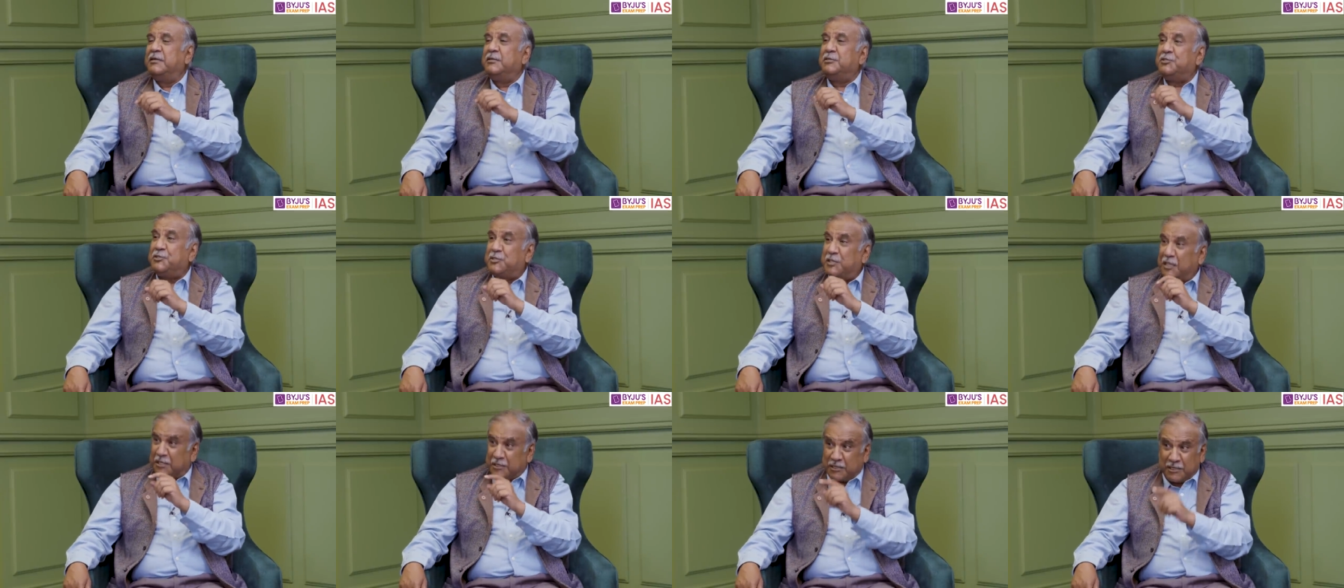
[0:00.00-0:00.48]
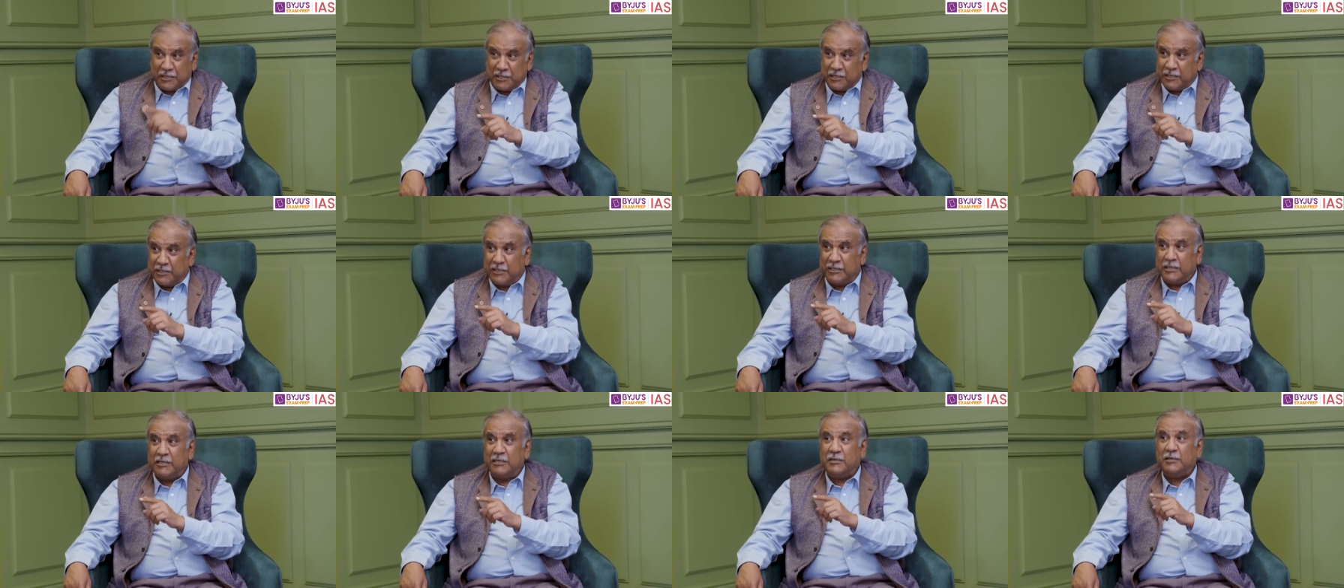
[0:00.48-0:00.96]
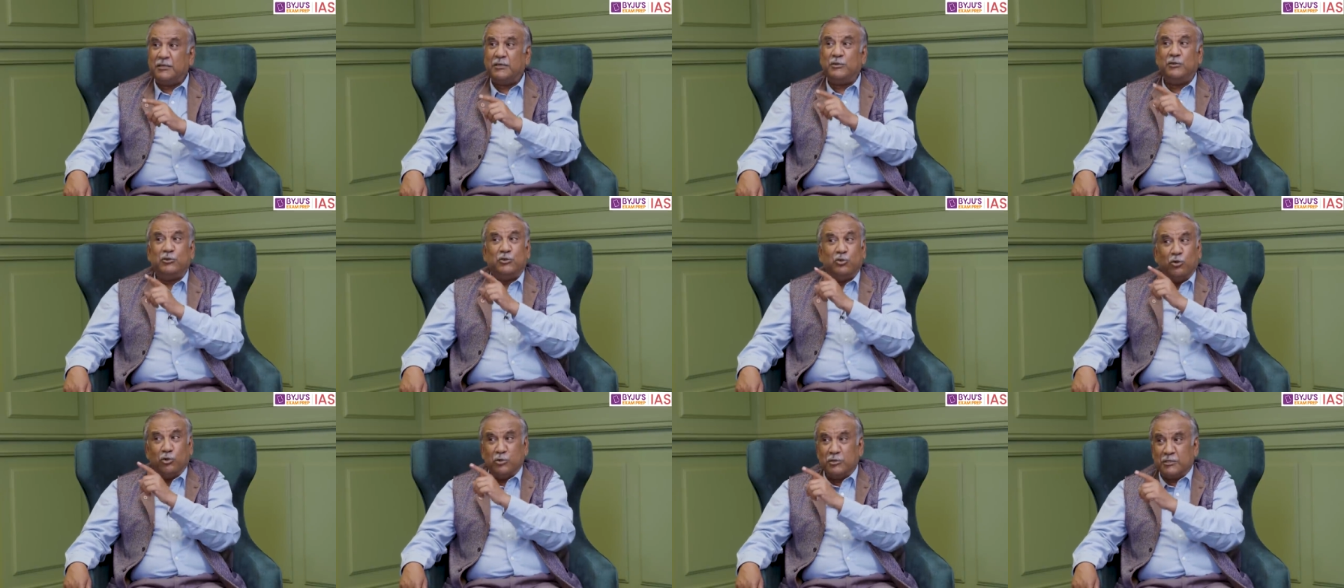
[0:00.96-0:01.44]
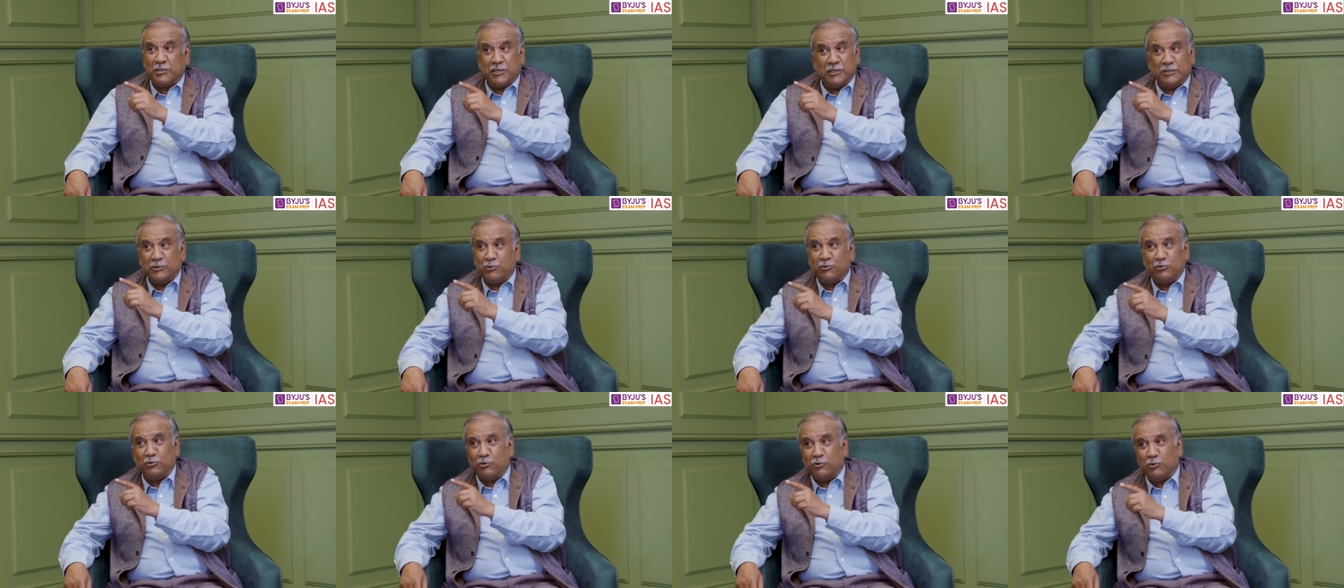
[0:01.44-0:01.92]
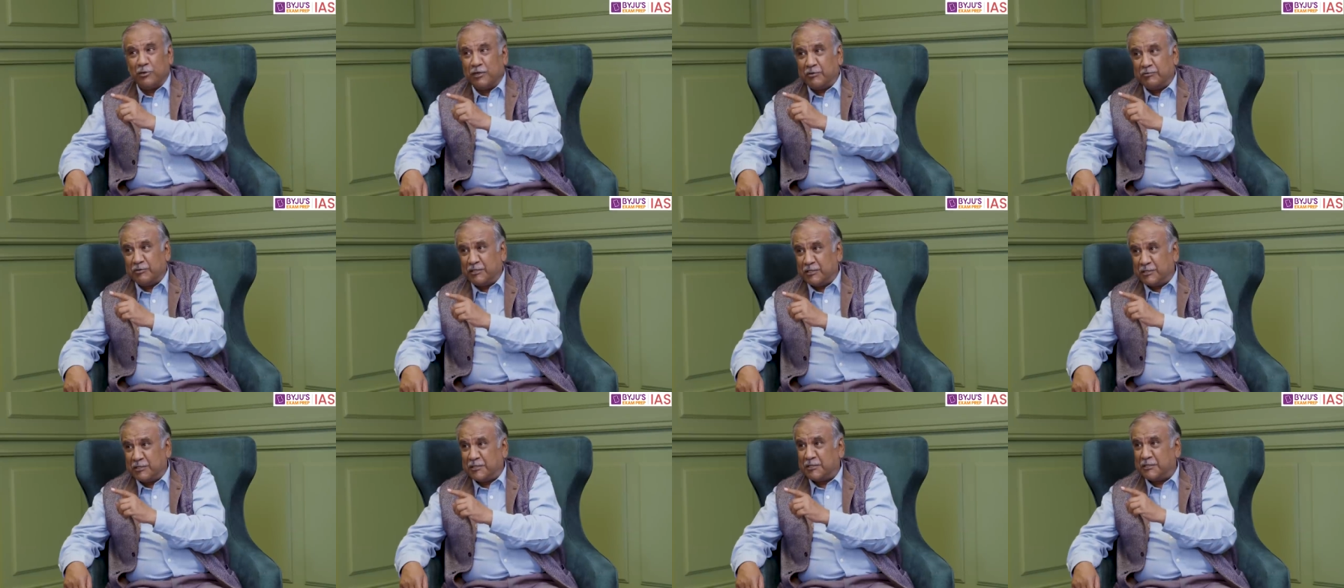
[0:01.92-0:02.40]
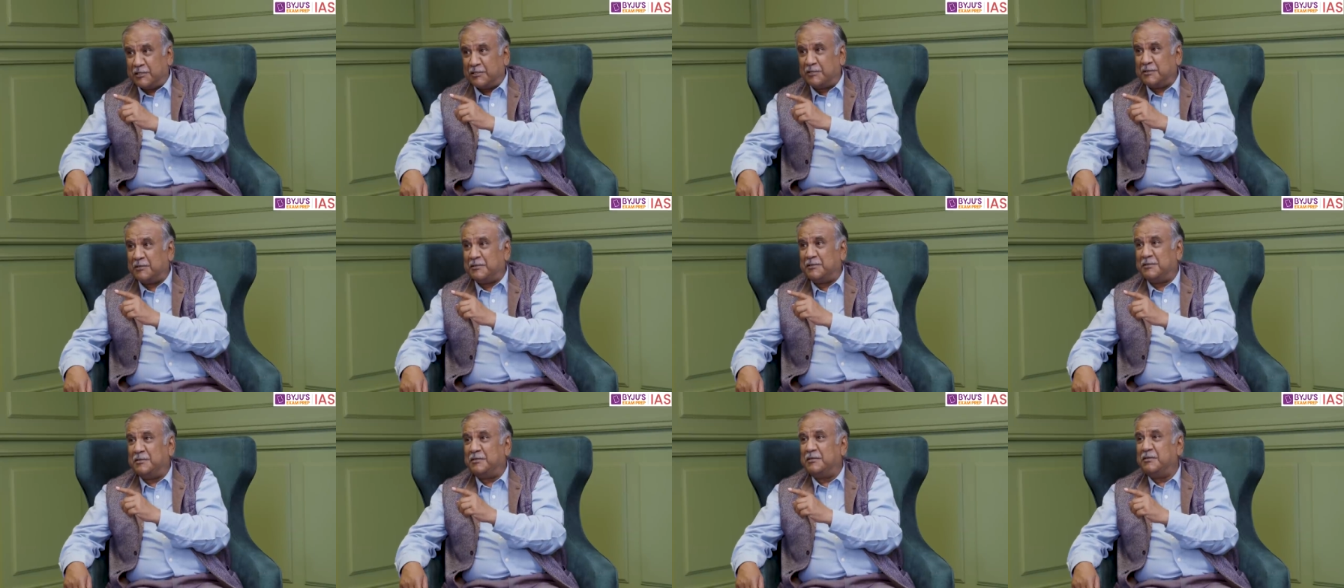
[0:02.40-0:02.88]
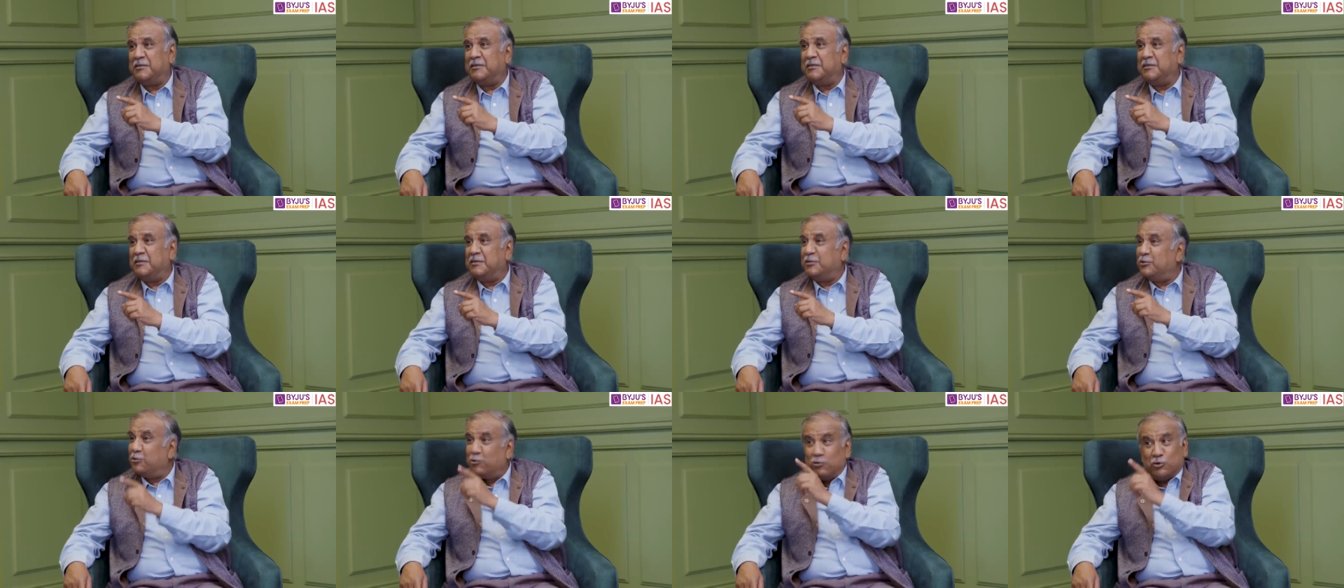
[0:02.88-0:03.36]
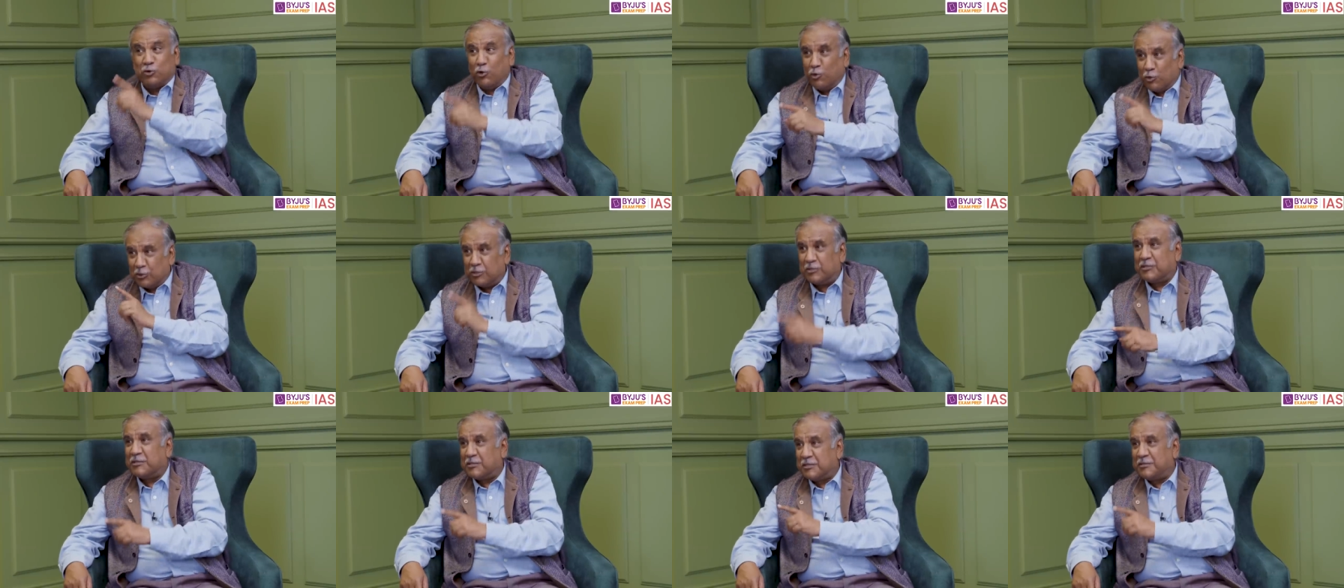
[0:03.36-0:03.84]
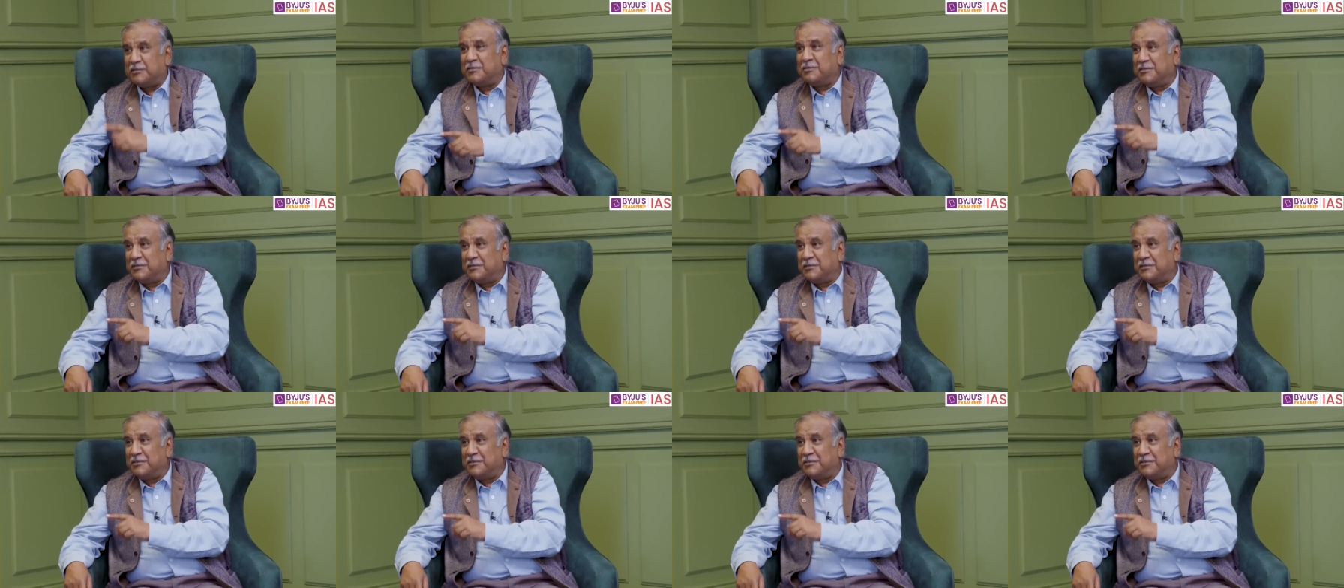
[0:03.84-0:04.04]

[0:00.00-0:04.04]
Secondly, don't think you know everything. You don't.